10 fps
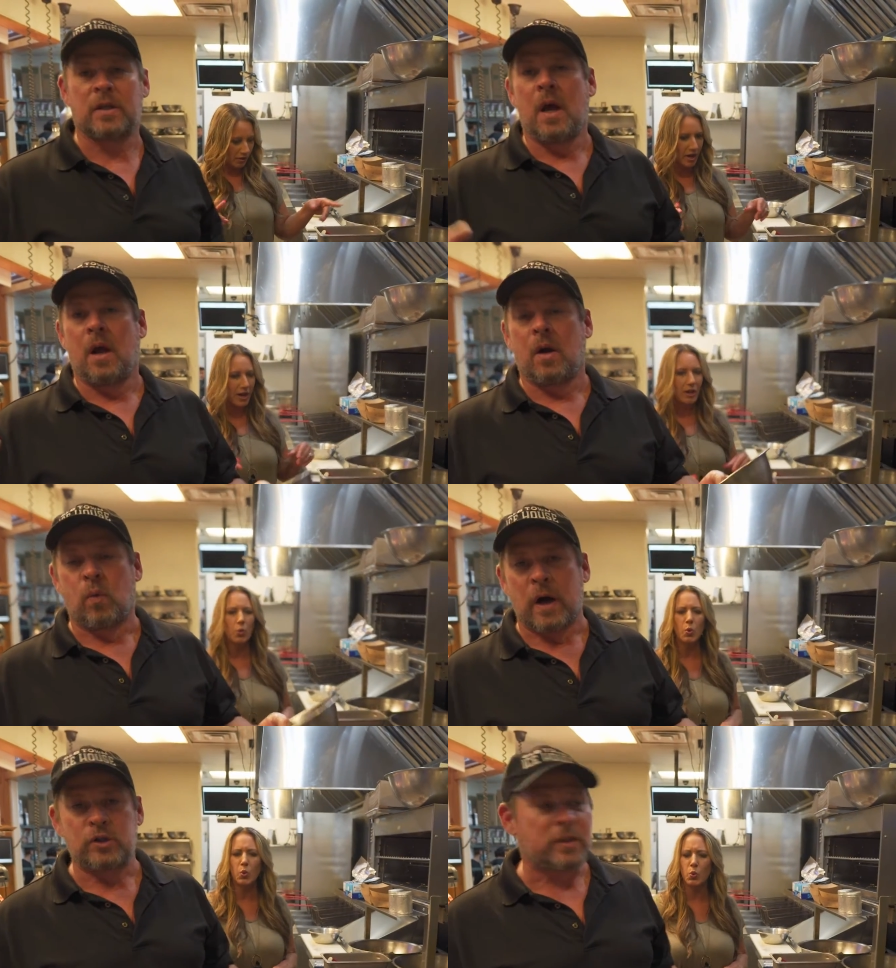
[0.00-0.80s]
Speaker 1: Okay.
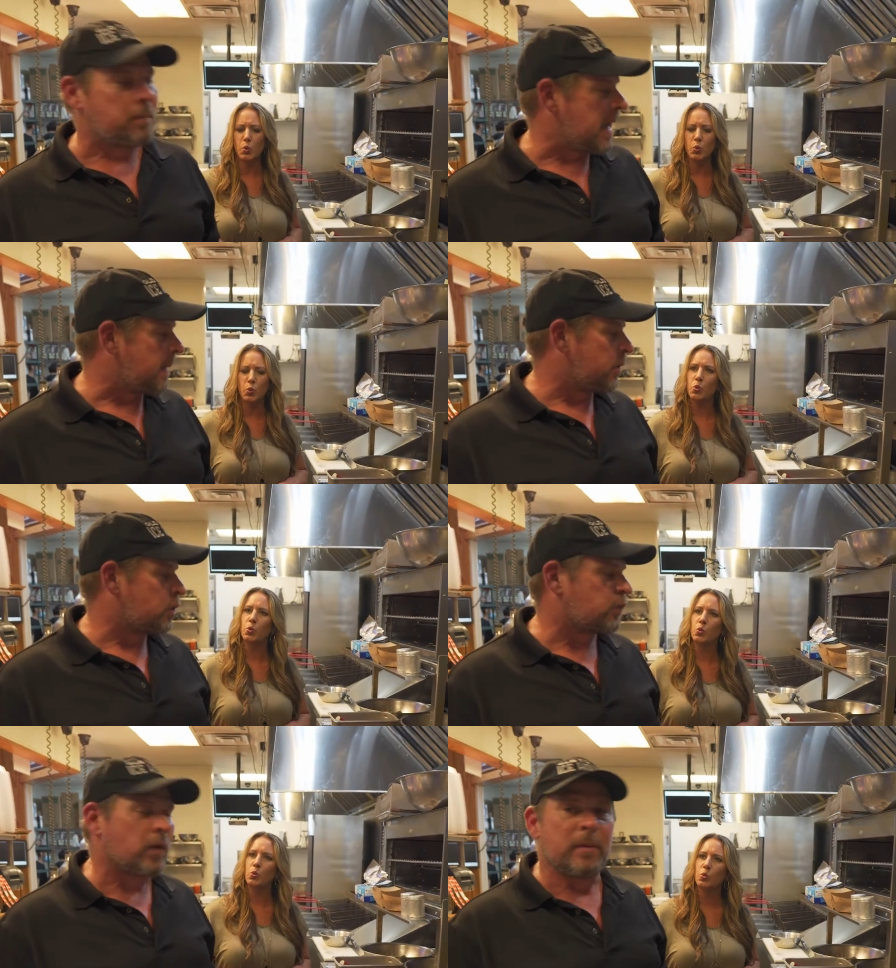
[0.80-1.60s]
Roasted peppers
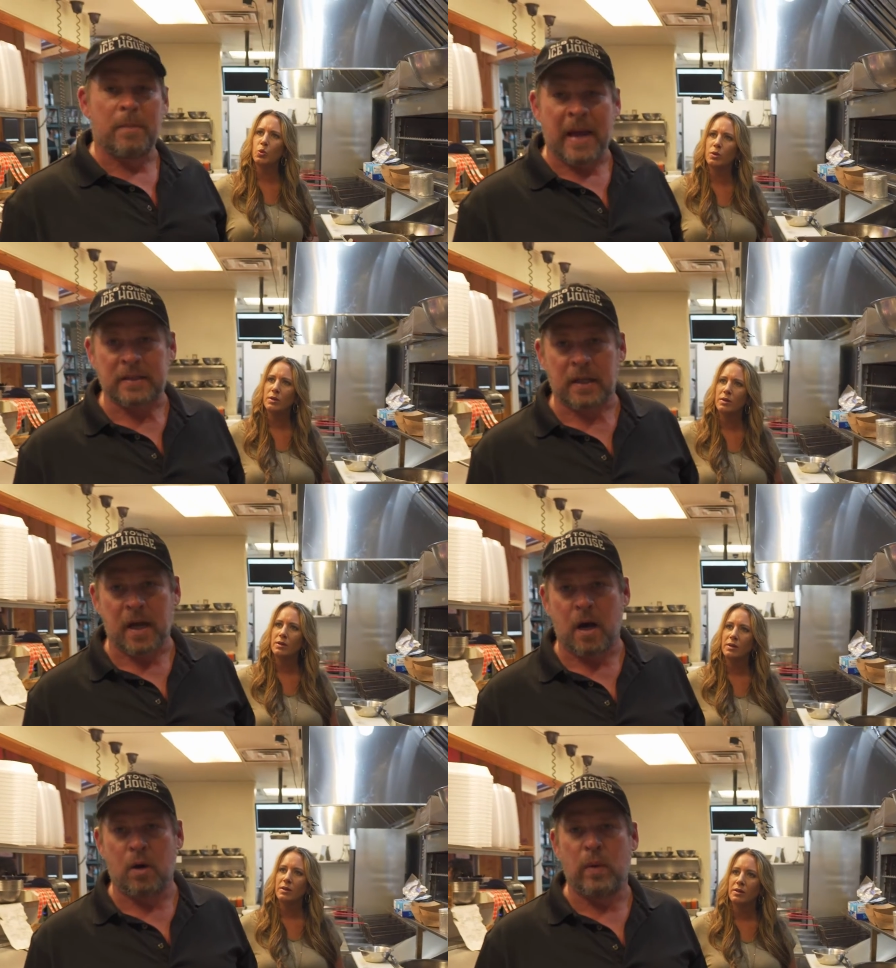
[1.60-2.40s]
from New
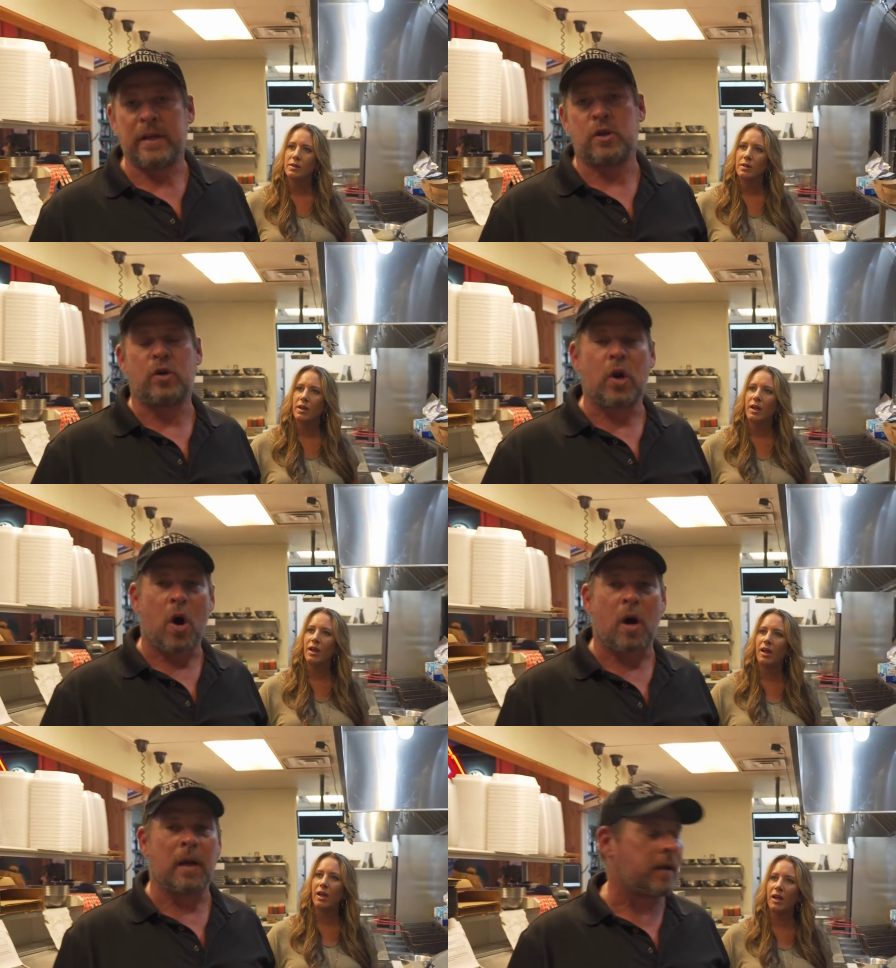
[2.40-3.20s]
Mexico. We do
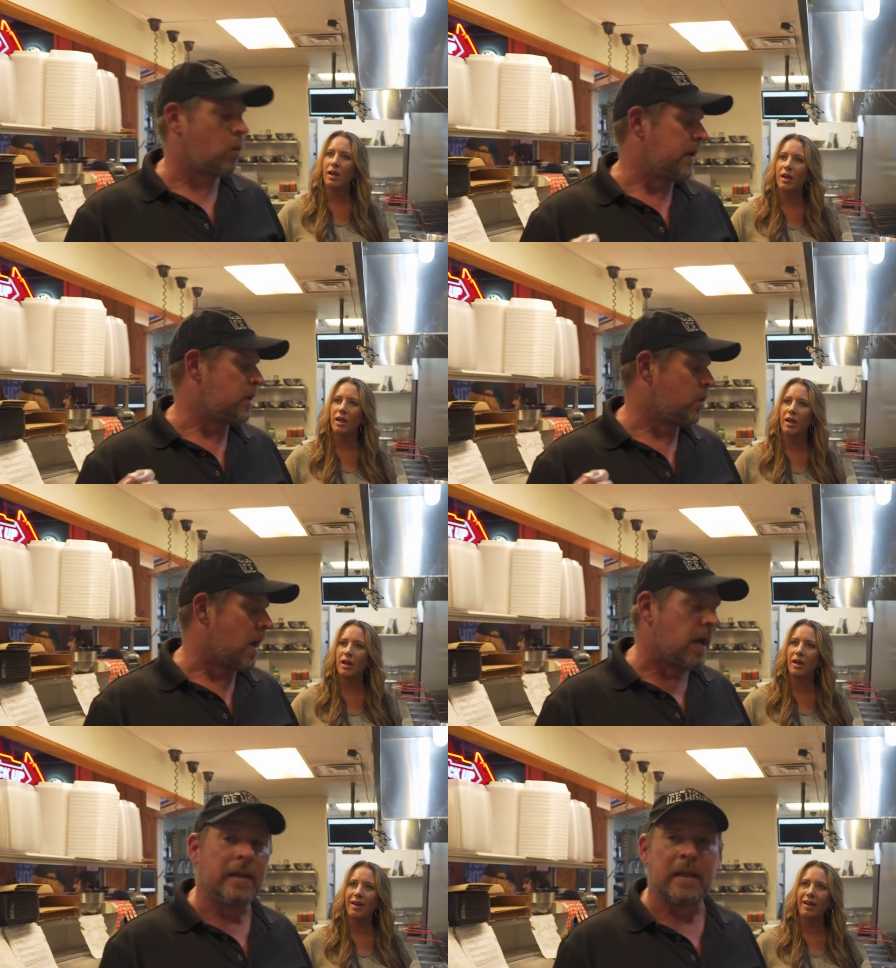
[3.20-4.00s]
garlic. We do
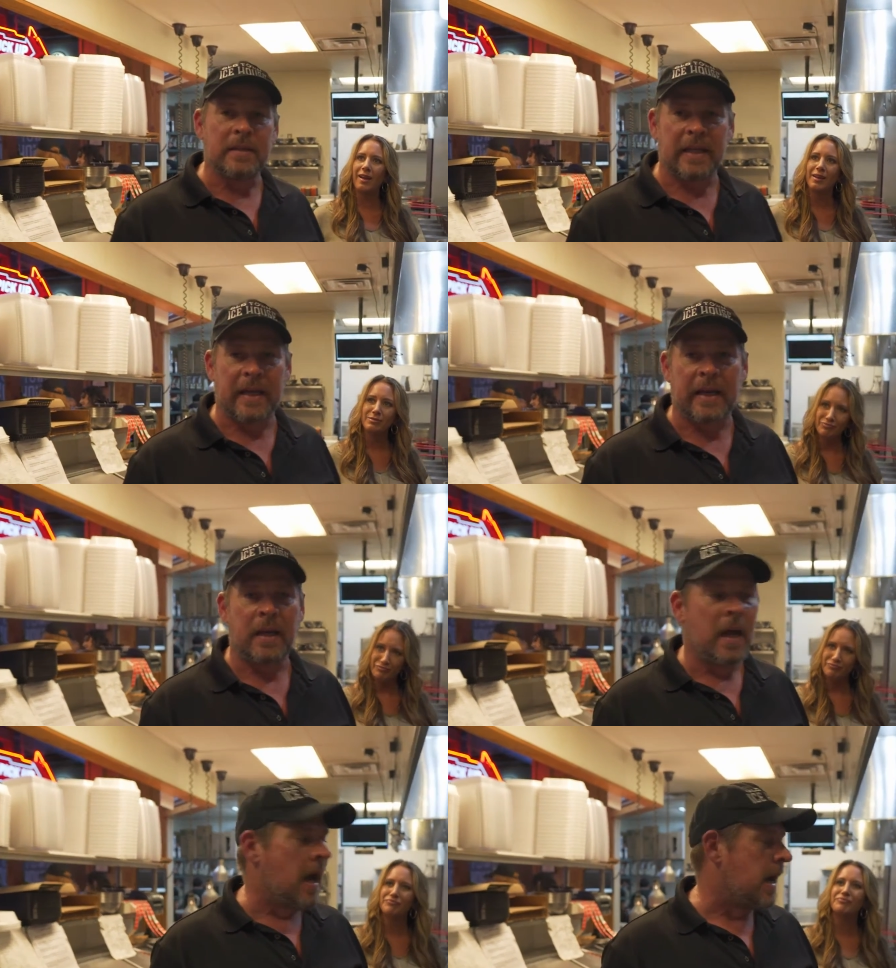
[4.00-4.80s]
onions in it.
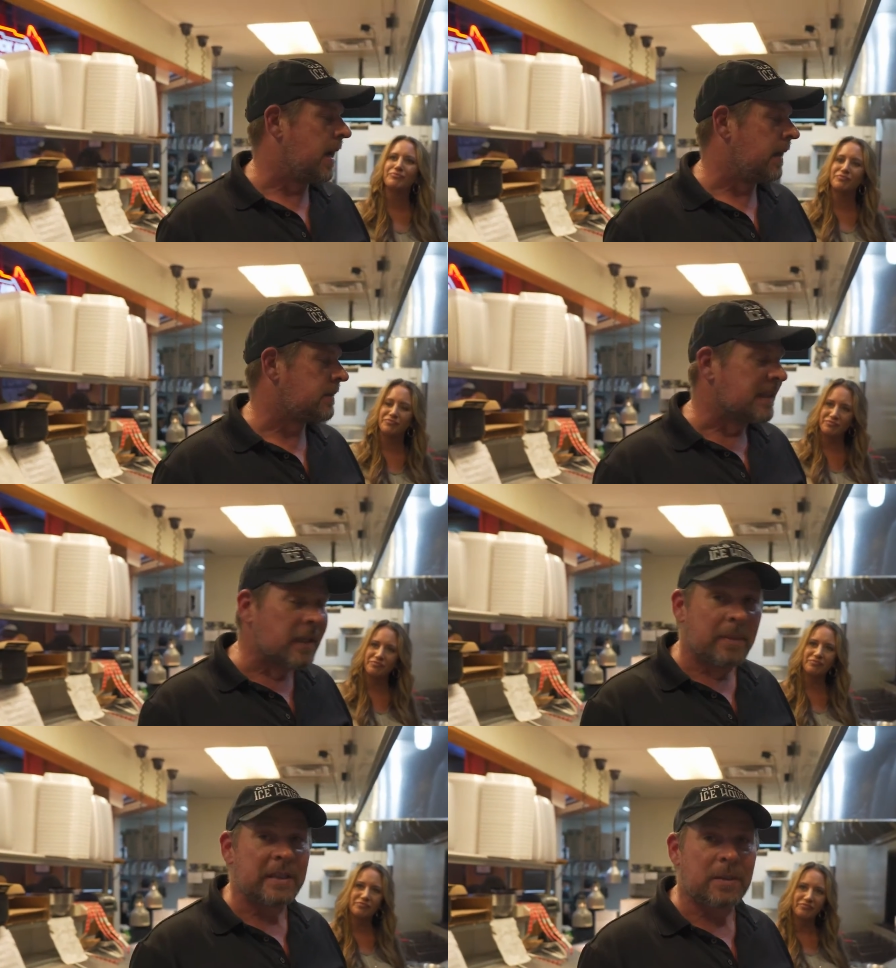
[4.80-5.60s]
Uh, a little
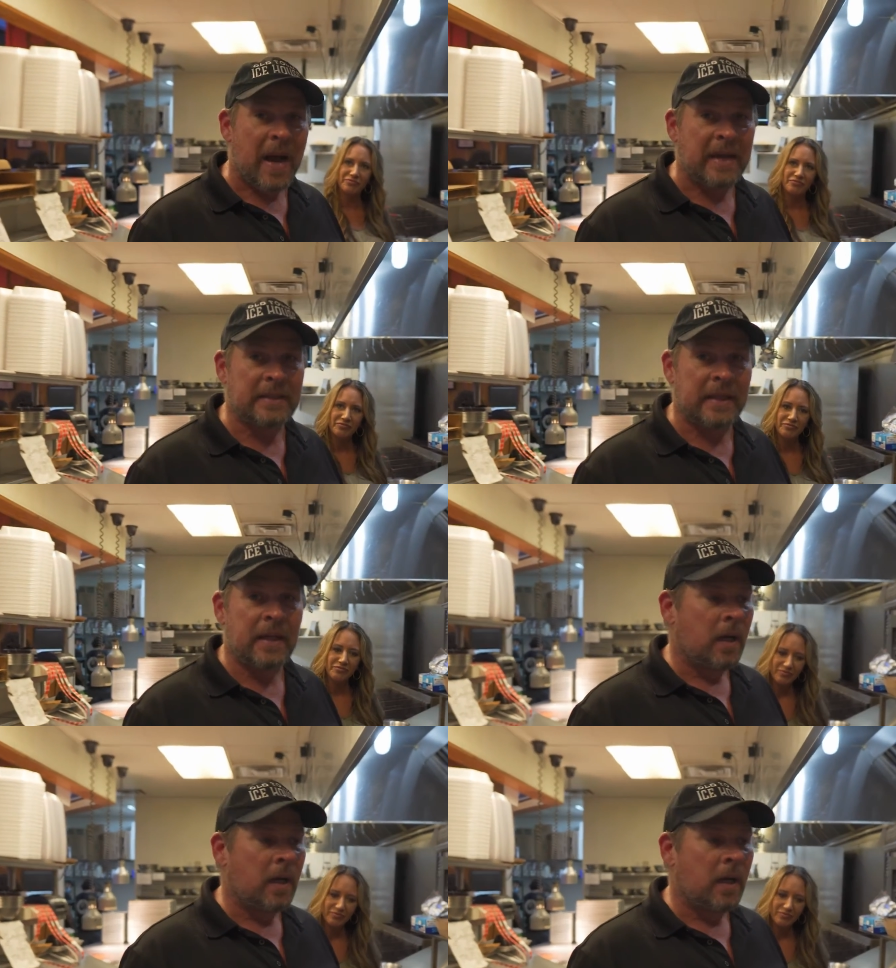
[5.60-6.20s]
bit spicy.